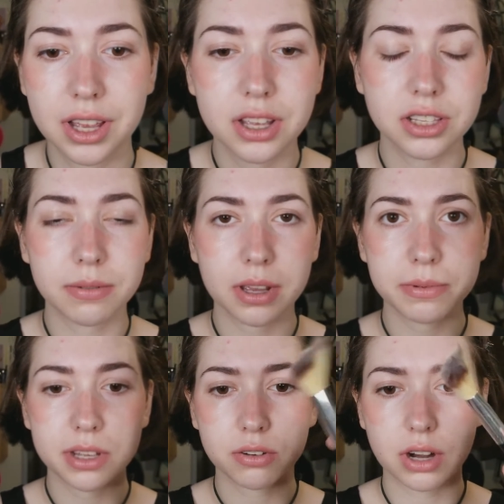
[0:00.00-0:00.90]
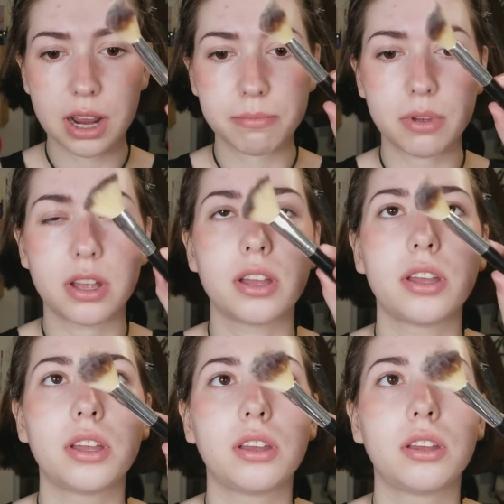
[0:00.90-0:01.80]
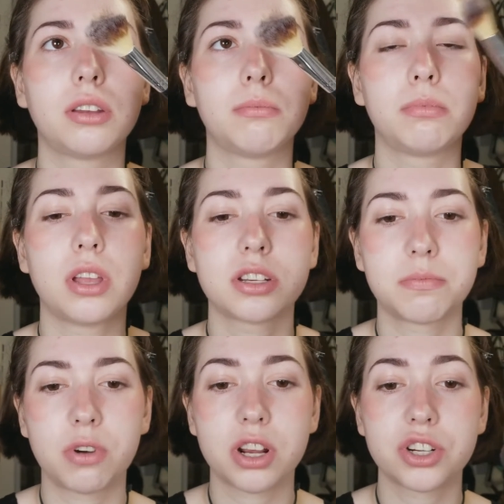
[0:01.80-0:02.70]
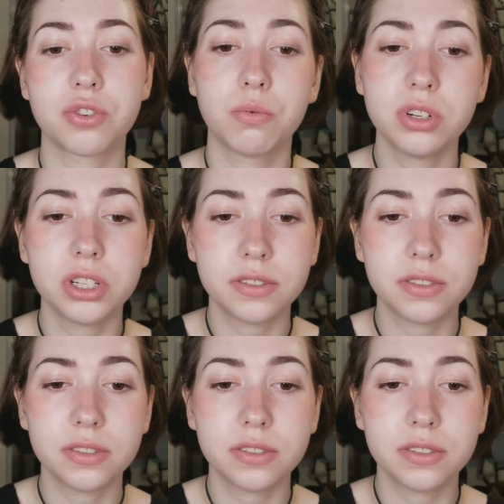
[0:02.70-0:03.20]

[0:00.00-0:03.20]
Sometimes I'll grab my blush brush, which is